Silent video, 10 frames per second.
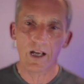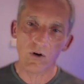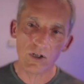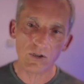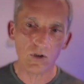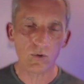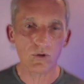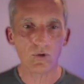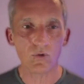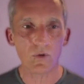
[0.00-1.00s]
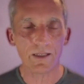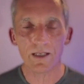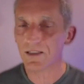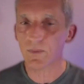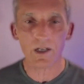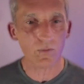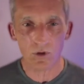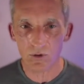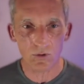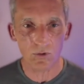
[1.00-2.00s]
oh, I don't know what to do. It doesn't matter
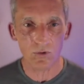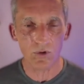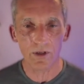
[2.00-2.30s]
what you do.